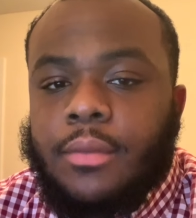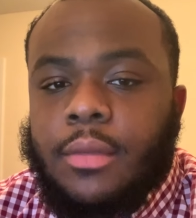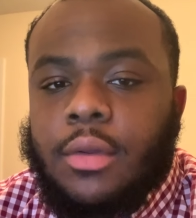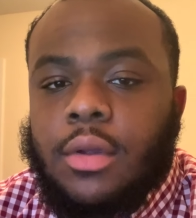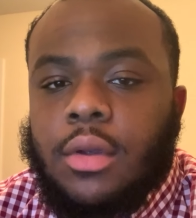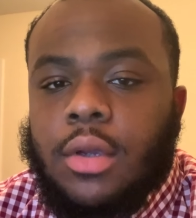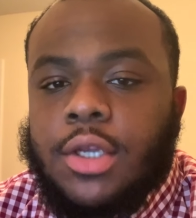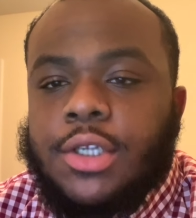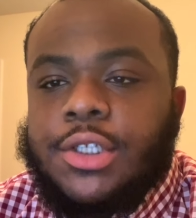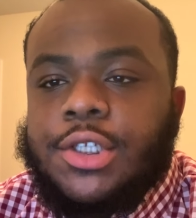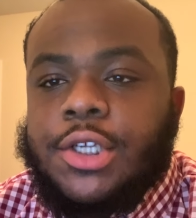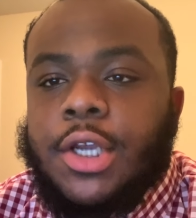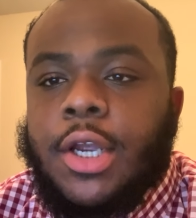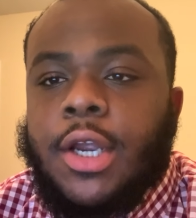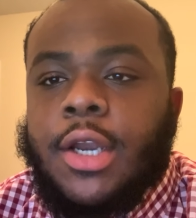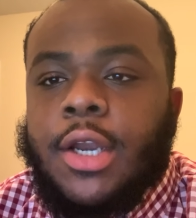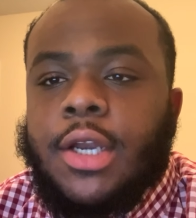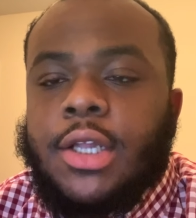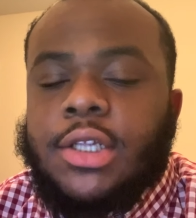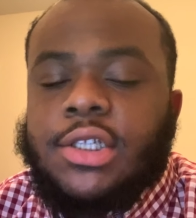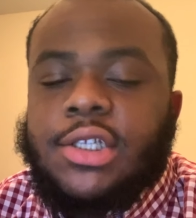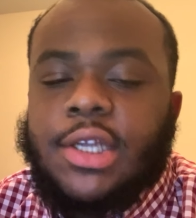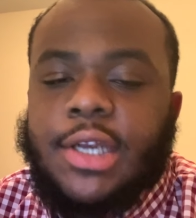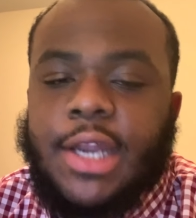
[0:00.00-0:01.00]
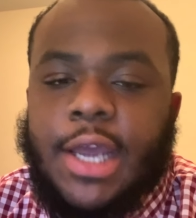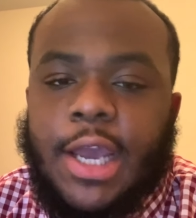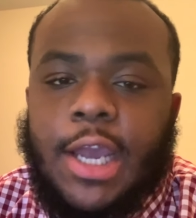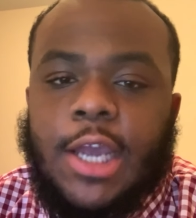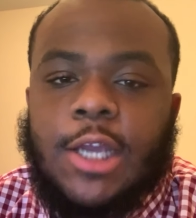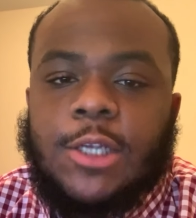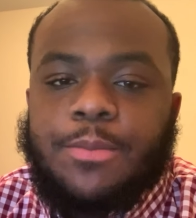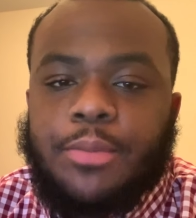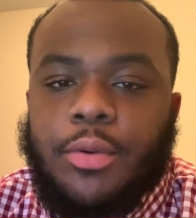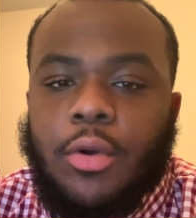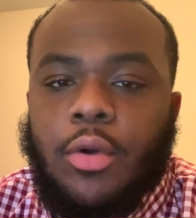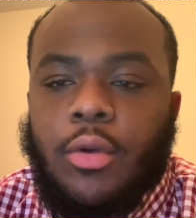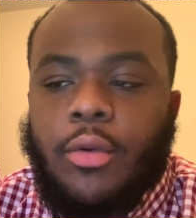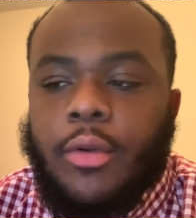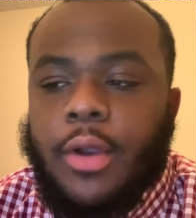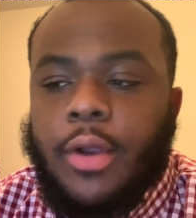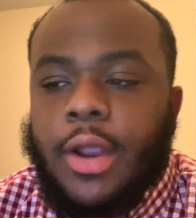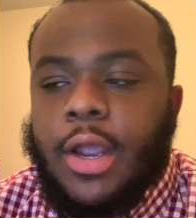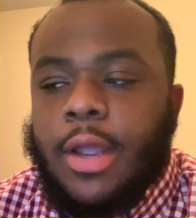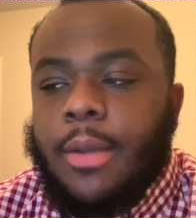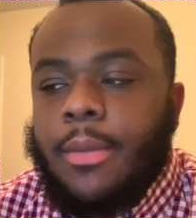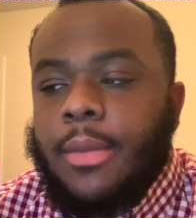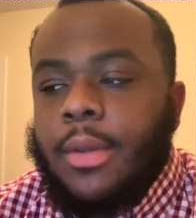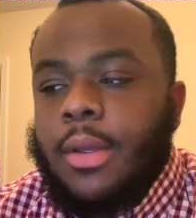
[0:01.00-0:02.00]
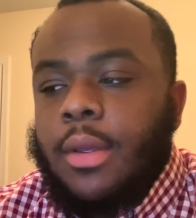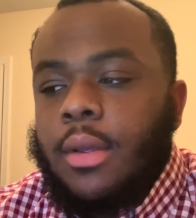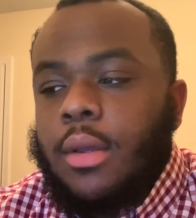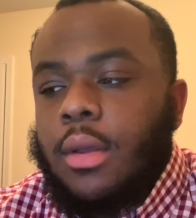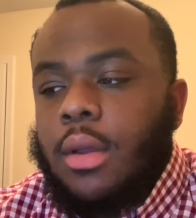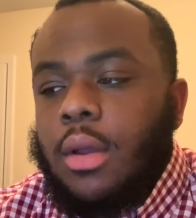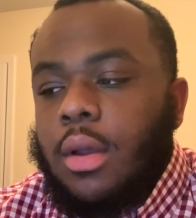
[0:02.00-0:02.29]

concerning today's programming